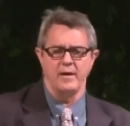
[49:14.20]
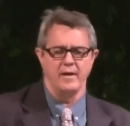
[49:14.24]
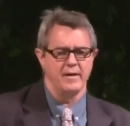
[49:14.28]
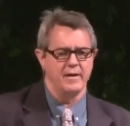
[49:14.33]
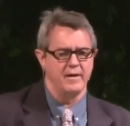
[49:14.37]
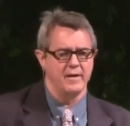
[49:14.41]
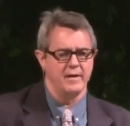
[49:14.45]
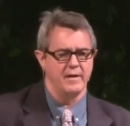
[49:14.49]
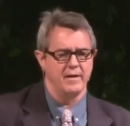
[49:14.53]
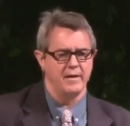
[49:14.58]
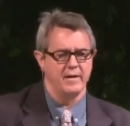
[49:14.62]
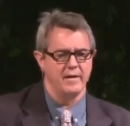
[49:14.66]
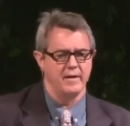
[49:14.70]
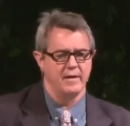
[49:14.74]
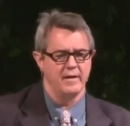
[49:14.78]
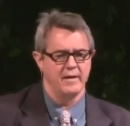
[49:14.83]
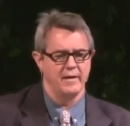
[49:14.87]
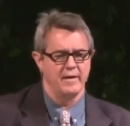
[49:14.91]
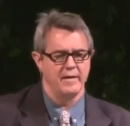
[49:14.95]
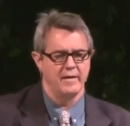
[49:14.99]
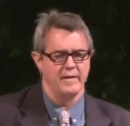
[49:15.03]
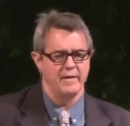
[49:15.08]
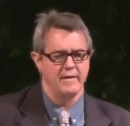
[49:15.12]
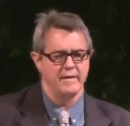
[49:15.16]

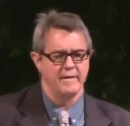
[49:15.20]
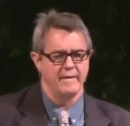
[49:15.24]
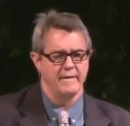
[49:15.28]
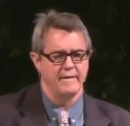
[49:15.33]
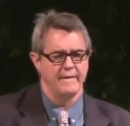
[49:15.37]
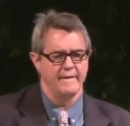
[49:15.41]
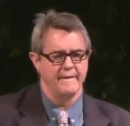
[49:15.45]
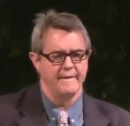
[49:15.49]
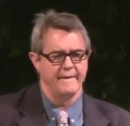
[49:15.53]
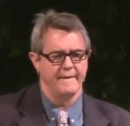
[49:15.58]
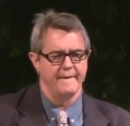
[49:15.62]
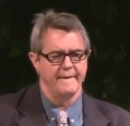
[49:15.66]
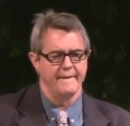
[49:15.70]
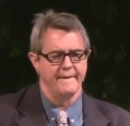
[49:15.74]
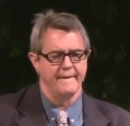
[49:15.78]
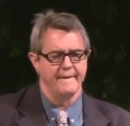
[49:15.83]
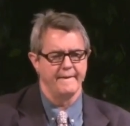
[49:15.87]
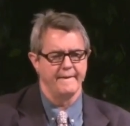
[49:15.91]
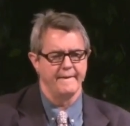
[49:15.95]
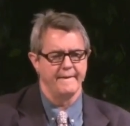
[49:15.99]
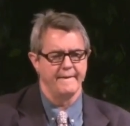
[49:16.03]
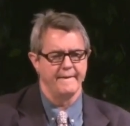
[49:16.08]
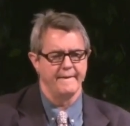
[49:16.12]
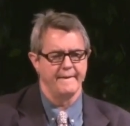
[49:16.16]

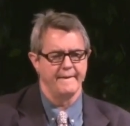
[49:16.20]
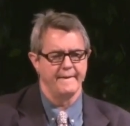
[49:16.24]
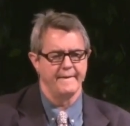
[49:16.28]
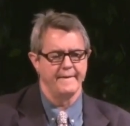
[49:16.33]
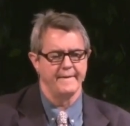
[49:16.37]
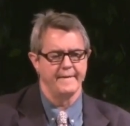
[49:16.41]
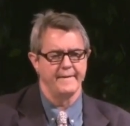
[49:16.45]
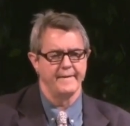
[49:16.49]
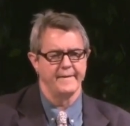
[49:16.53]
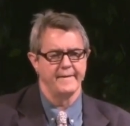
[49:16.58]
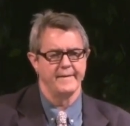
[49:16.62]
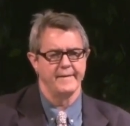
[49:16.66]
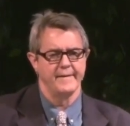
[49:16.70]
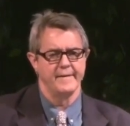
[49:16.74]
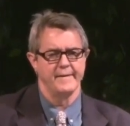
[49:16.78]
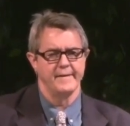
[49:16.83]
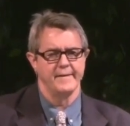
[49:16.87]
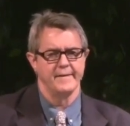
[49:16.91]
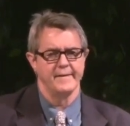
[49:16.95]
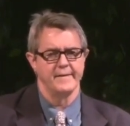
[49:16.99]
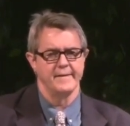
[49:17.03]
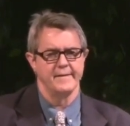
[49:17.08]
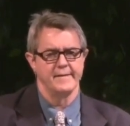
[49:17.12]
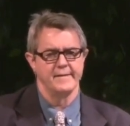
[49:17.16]

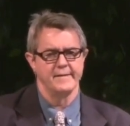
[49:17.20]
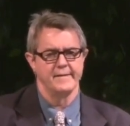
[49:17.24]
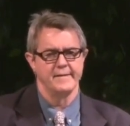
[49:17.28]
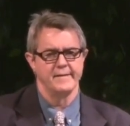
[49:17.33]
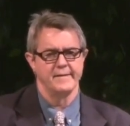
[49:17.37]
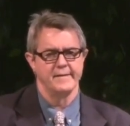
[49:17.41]
[no speech]